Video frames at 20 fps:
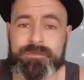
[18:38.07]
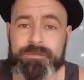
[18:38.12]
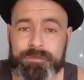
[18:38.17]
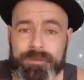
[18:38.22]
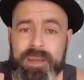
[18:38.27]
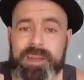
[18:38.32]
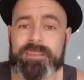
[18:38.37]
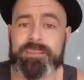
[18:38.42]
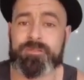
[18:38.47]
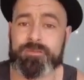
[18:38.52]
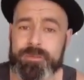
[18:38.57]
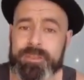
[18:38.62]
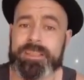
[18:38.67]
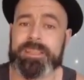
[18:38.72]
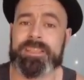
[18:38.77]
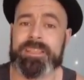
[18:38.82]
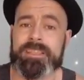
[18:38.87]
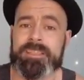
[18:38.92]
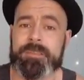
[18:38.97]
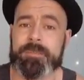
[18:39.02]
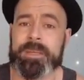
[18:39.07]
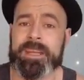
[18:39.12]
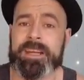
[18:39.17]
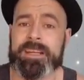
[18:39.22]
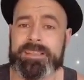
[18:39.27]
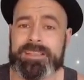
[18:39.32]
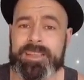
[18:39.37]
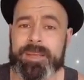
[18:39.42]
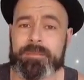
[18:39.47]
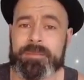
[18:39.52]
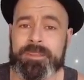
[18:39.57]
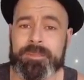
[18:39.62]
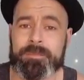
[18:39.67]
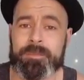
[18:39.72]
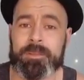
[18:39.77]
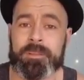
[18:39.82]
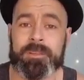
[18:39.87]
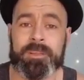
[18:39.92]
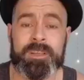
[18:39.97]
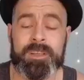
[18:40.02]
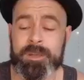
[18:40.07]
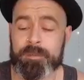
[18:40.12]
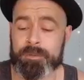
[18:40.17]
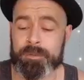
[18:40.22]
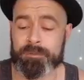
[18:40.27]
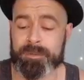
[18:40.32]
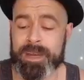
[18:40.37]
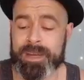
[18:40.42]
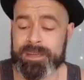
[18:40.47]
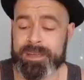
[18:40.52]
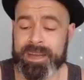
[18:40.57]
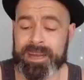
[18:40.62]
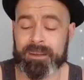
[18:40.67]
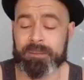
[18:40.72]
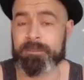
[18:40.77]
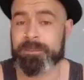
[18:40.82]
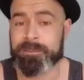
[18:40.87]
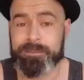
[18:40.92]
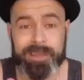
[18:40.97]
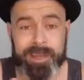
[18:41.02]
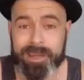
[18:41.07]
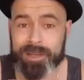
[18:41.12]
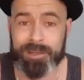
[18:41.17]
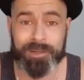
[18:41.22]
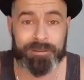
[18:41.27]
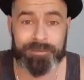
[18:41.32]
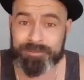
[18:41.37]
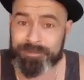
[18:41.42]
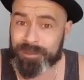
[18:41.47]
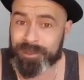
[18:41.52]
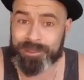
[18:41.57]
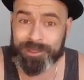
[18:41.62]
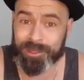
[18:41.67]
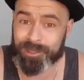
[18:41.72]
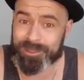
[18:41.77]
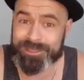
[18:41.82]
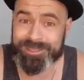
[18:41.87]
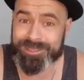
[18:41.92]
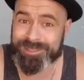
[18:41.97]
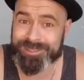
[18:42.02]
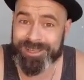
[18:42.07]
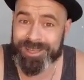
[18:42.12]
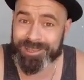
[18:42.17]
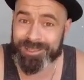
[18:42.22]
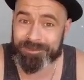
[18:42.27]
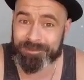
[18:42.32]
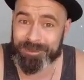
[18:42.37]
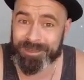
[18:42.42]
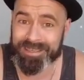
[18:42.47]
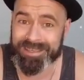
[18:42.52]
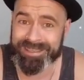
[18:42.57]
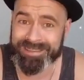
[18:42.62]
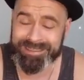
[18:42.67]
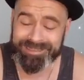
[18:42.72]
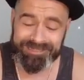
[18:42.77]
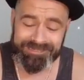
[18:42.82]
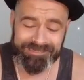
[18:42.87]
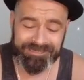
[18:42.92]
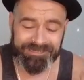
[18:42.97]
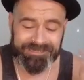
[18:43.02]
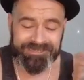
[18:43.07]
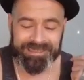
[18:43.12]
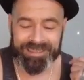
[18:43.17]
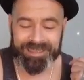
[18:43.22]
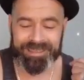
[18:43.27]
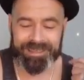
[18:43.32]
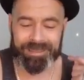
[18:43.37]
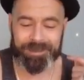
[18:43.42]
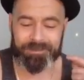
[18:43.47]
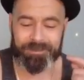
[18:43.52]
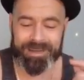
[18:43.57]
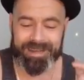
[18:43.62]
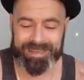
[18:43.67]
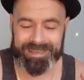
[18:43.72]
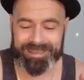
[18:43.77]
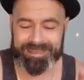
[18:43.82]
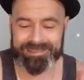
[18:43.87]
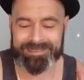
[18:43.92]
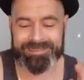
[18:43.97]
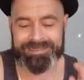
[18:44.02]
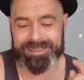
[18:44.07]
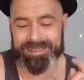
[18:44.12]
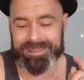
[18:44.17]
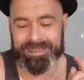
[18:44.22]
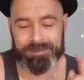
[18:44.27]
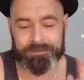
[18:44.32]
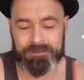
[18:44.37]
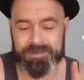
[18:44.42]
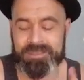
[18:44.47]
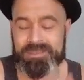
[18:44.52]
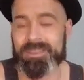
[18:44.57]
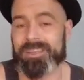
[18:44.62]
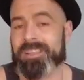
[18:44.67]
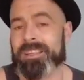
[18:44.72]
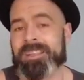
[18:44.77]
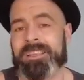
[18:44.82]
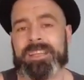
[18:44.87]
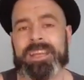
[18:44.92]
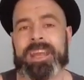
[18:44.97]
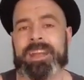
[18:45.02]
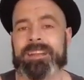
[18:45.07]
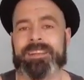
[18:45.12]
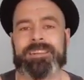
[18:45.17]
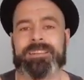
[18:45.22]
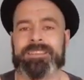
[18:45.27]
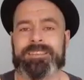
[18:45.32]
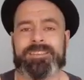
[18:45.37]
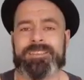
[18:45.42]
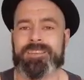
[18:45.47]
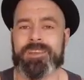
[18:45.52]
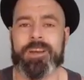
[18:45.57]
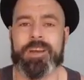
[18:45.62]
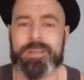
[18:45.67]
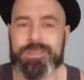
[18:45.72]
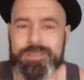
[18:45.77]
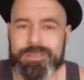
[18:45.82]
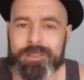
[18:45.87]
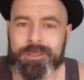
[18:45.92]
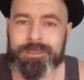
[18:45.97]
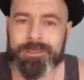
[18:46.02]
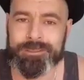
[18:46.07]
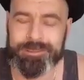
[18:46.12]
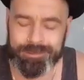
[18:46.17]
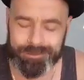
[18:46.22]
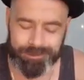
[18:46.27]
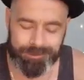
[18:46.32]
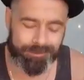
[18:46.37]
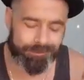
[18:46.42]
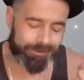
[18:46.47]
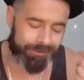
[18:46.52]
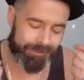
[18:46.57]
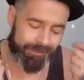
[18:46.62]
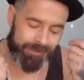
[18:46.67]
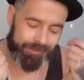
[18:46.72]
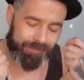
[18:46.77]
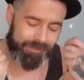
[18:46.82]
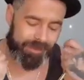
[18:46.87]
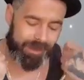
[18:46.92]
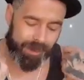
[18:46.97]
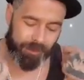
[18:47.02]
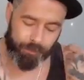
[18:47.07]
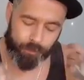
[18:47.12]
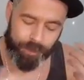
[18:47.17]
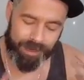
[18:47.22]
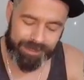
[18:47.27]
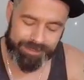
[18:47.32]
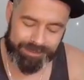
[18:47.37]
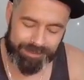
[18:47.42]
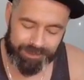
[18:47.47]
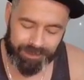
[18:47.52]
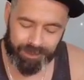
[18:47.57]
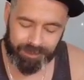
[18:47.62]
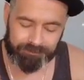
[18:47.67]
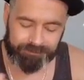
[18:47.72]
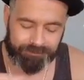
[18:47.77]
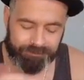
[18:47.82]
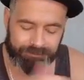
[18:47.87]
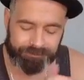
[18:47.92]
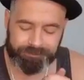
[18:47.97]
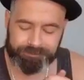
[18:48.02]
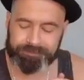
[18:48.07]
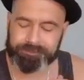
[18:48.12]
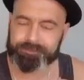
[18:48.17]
find drinking to be acceptable. But right now, I ain't got fuck all to celebrate. And I'm certainly social, so I'm waking up,